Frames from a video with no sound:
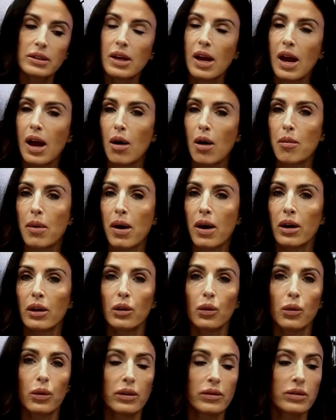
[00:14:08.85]
How about a
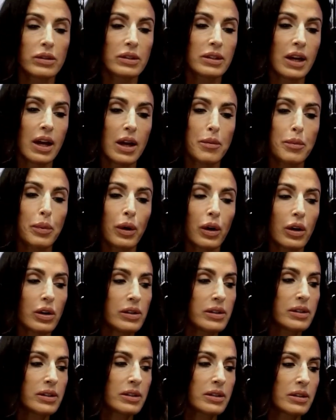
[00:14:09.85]
Louis Vuitton
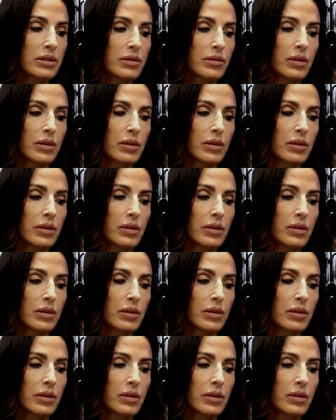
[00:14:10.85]
purse?